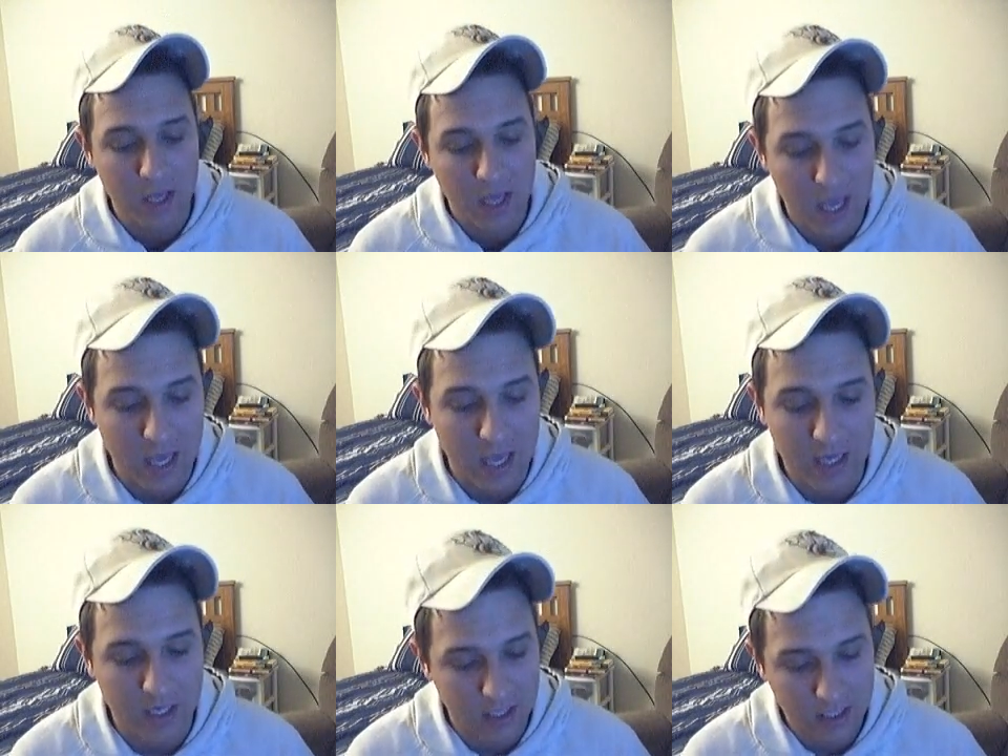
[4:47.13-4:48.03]

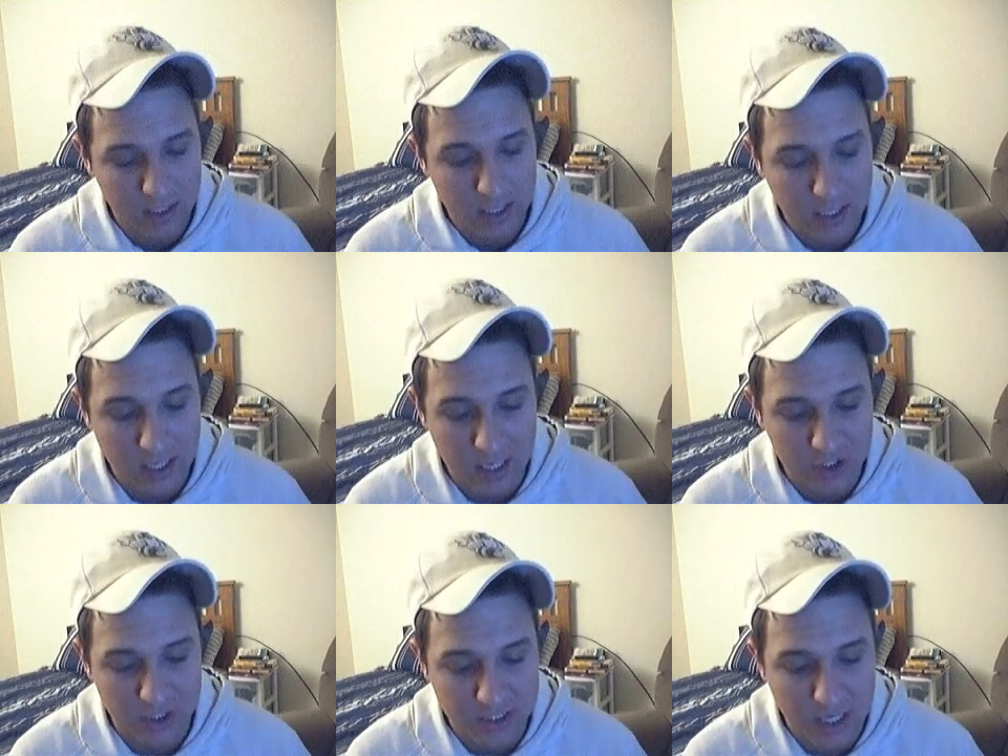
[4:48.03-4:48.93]
And he
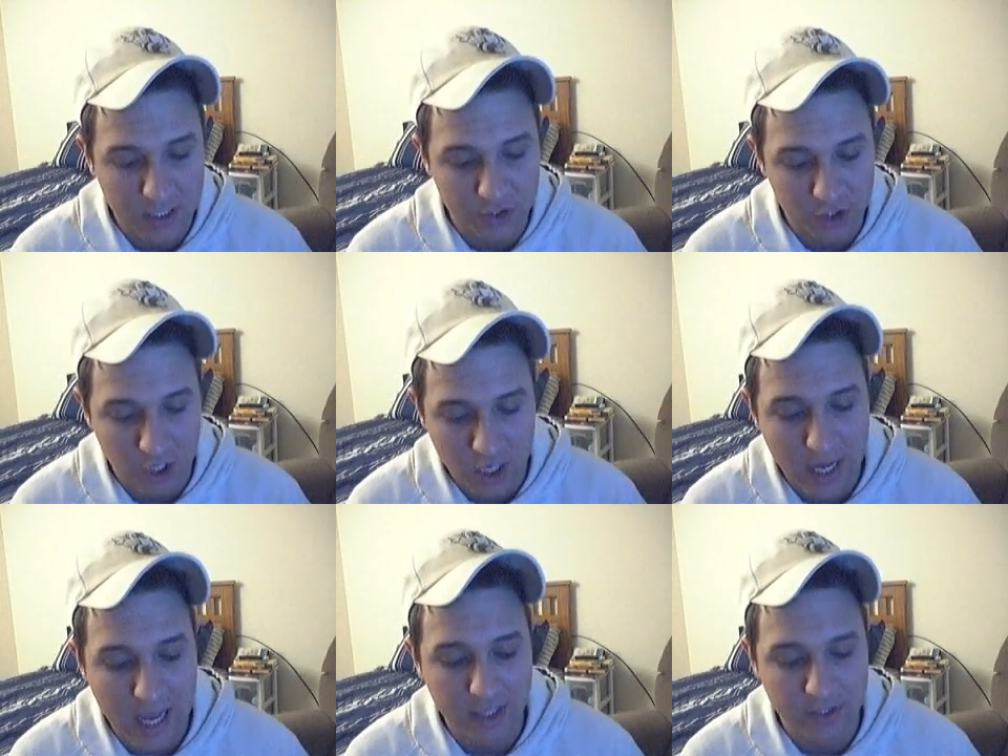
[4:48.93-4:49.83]
actually said in John
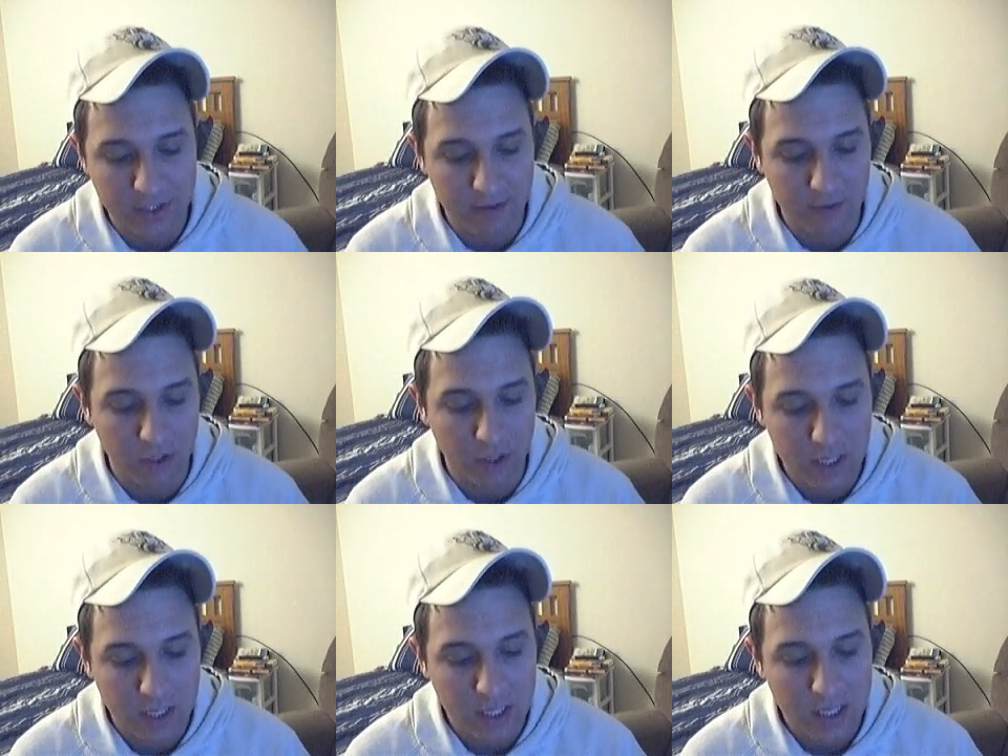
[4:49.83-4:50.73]
8:7,
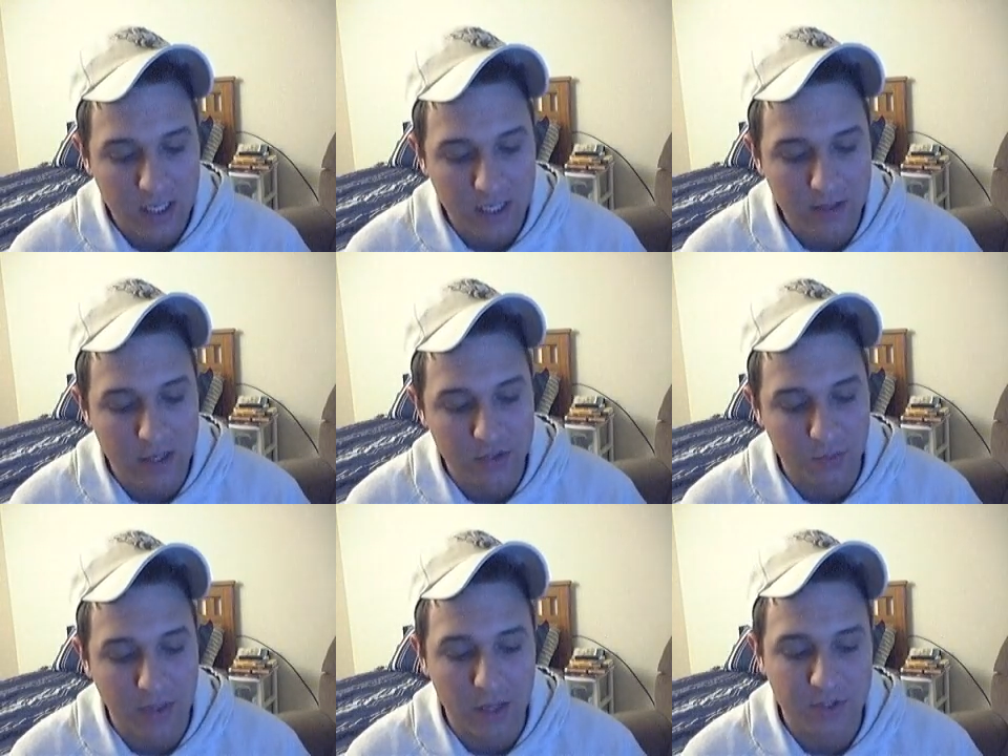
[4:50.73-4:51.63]
"He that is
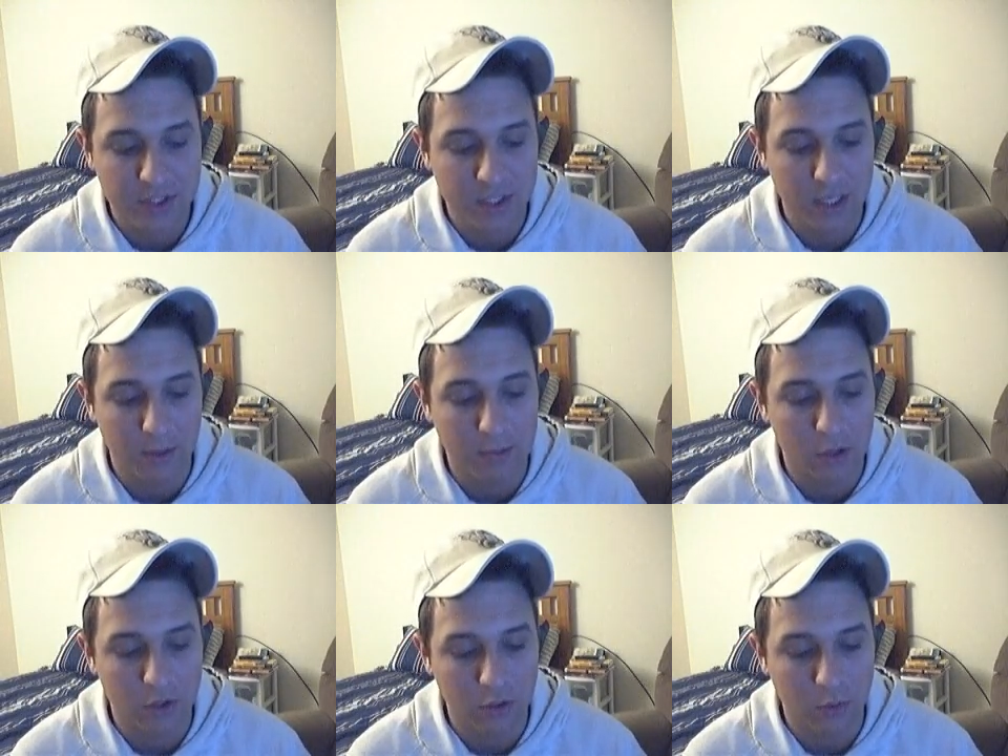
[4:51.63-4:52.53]
without sin
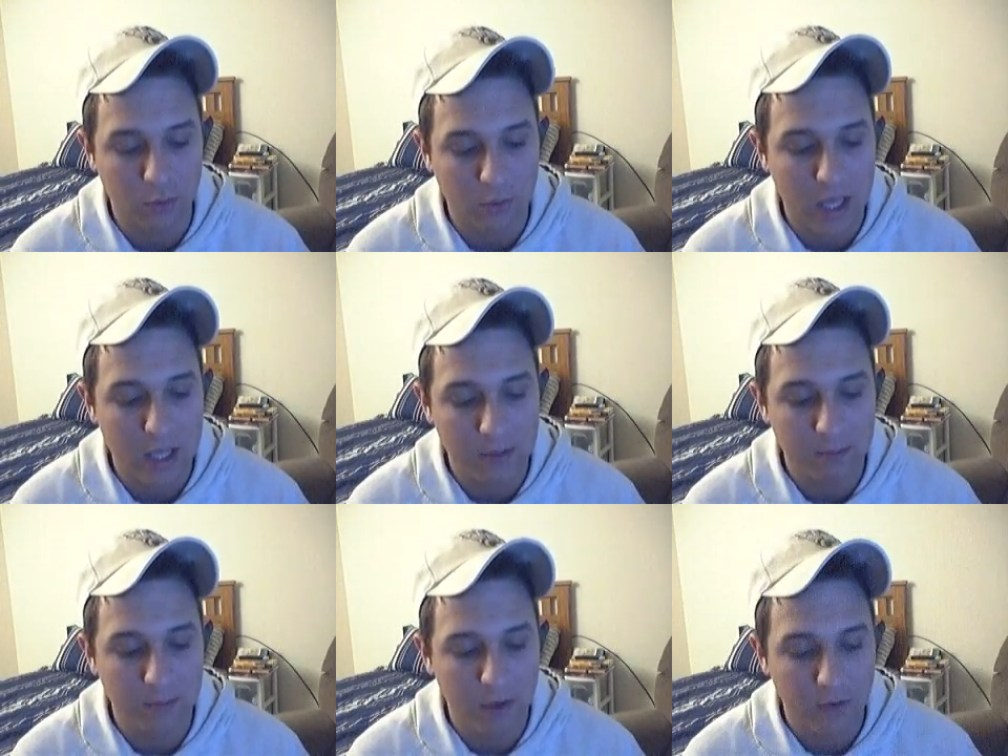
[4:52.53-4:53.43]
among you, let
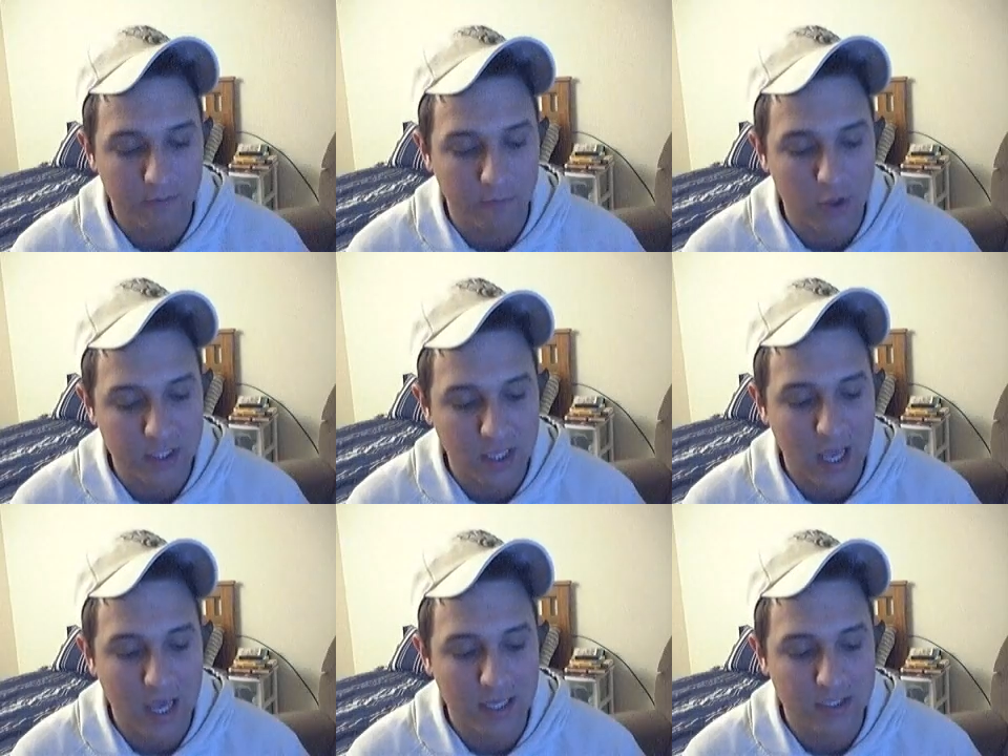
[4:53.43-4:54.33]
him first
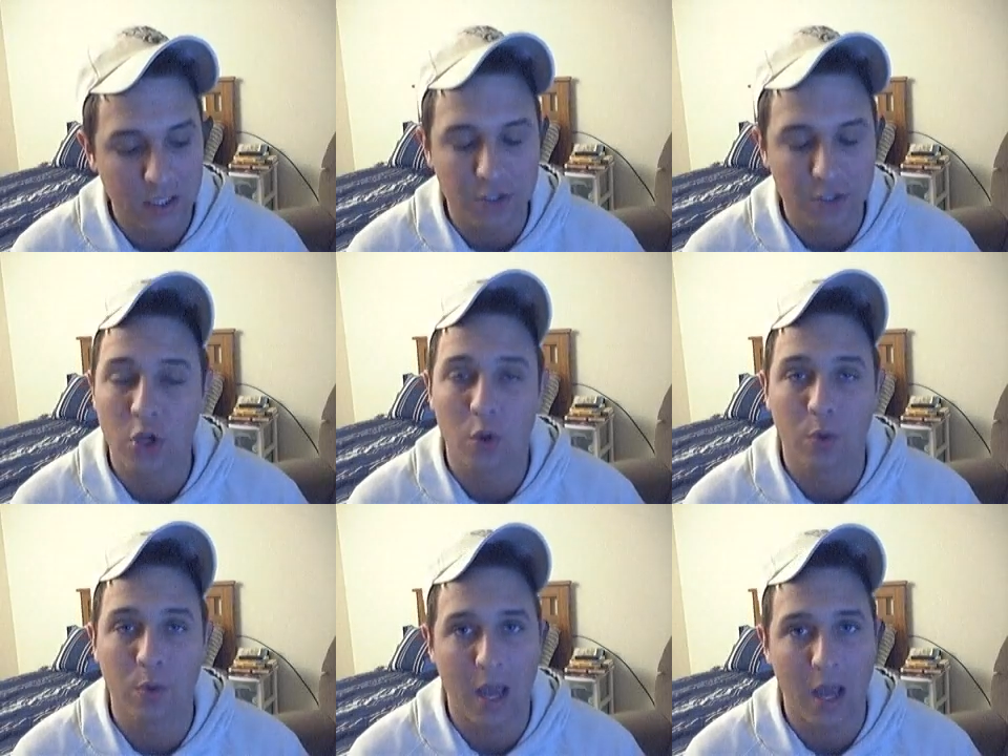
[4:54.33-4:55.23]
cast a
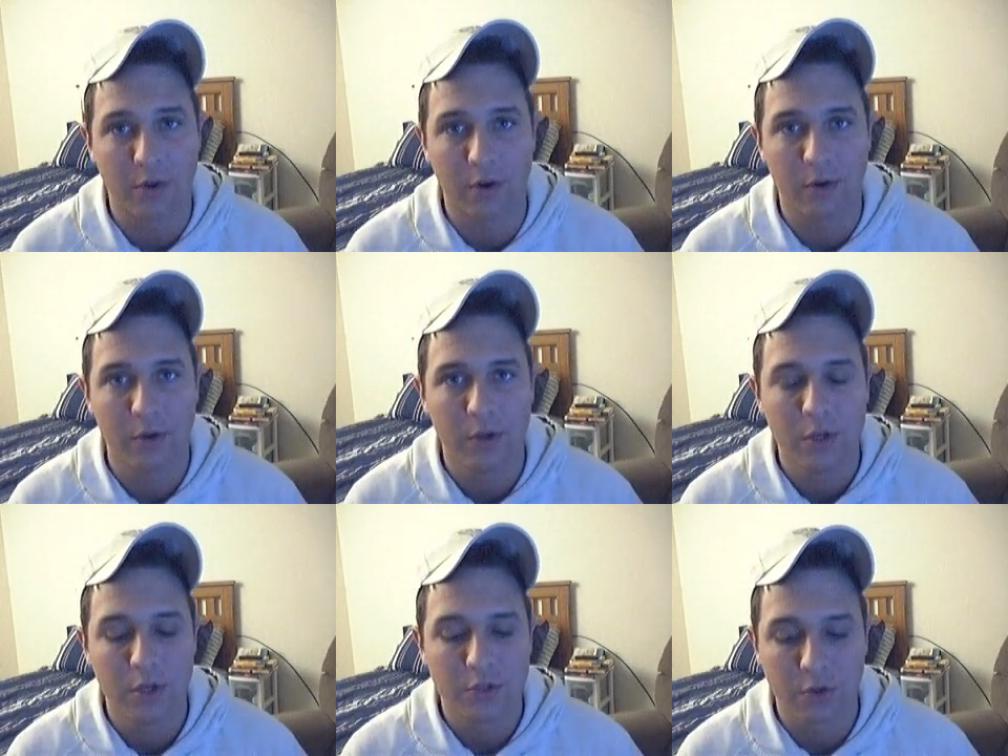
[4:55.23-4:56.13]
stone at her."
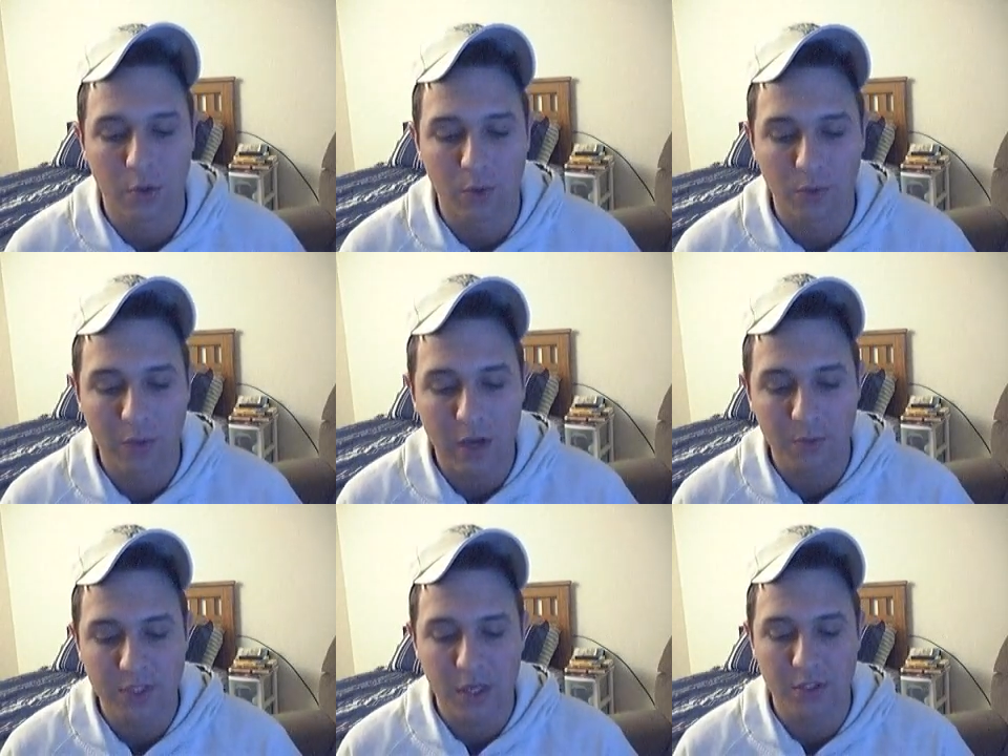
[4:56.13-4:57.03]
So that
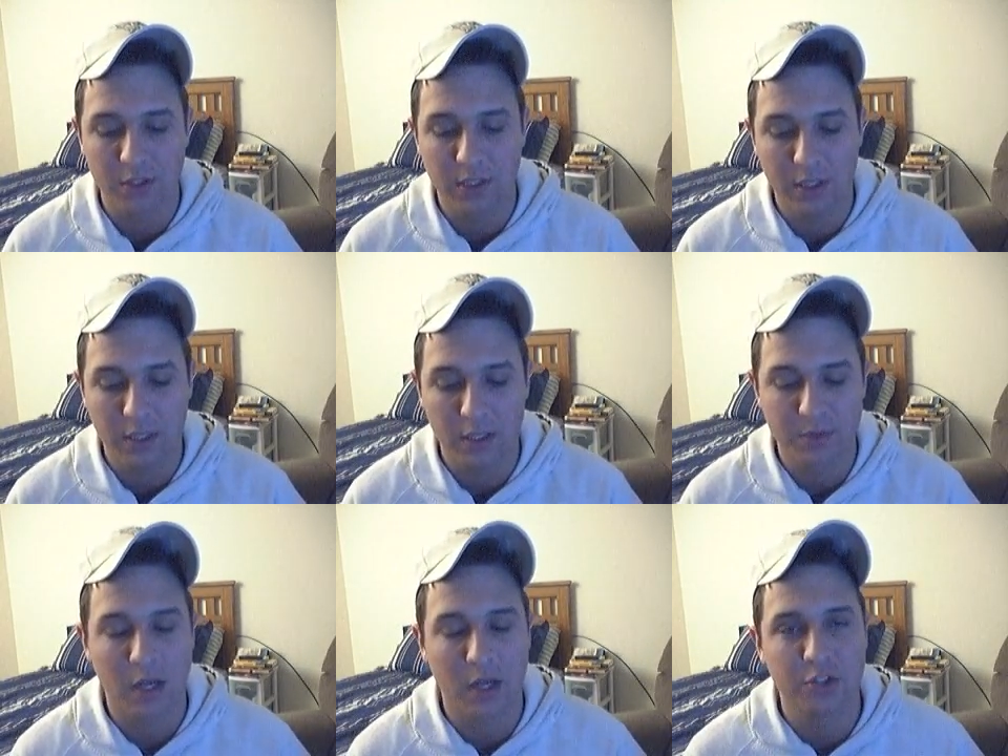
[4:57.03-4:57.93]
was he was
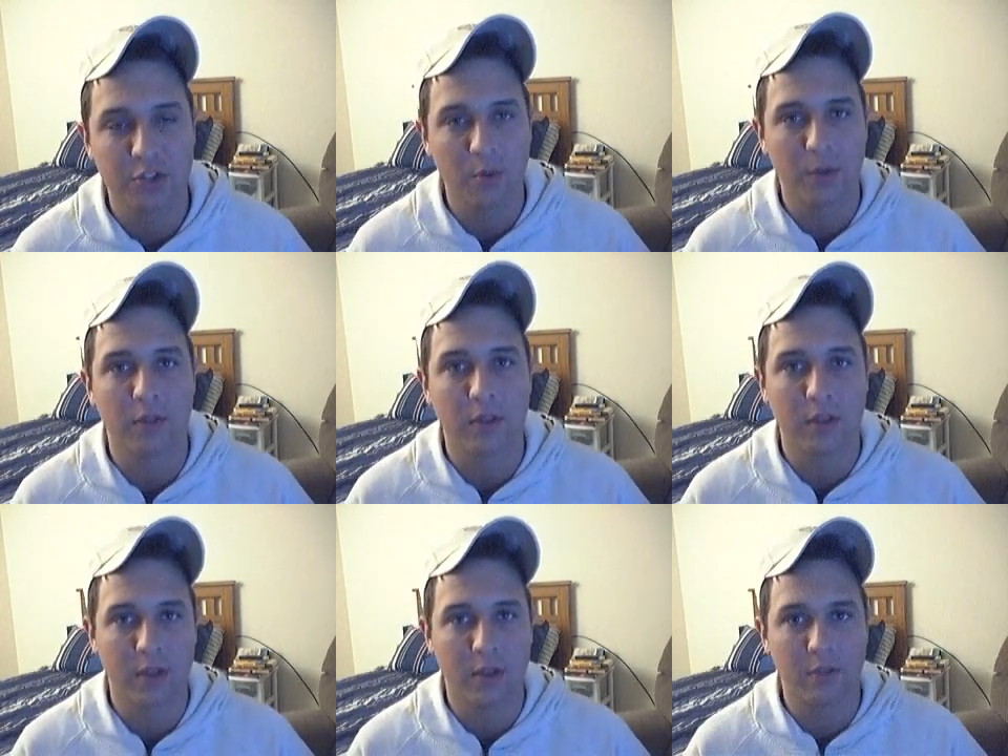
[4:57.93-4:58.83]
kind of showing
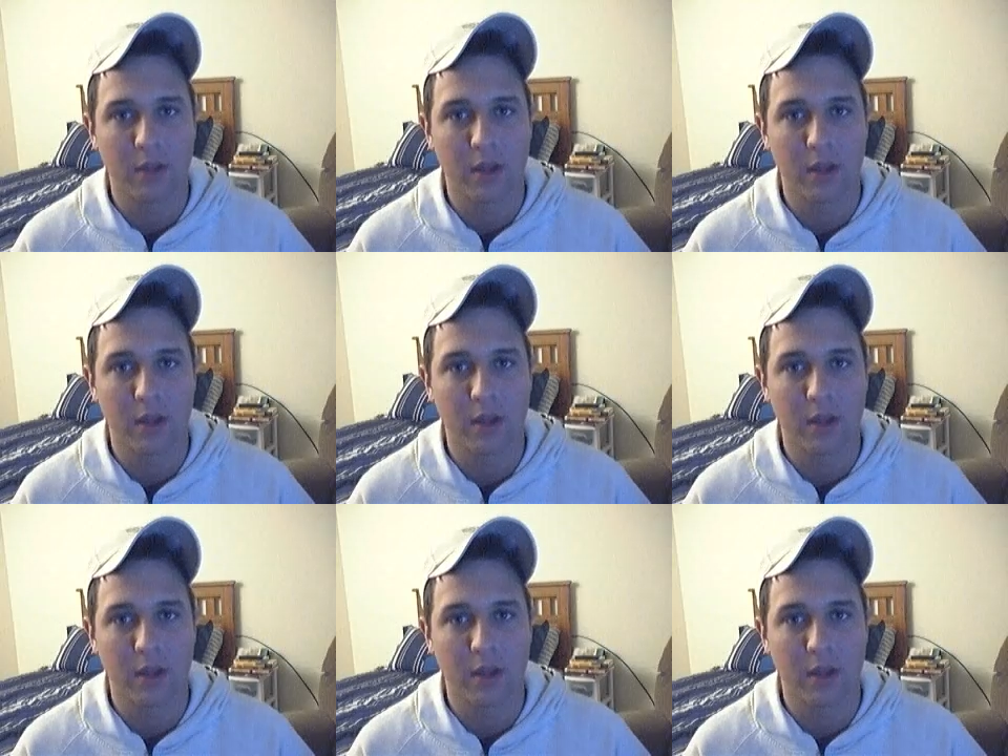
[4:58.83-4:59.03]
that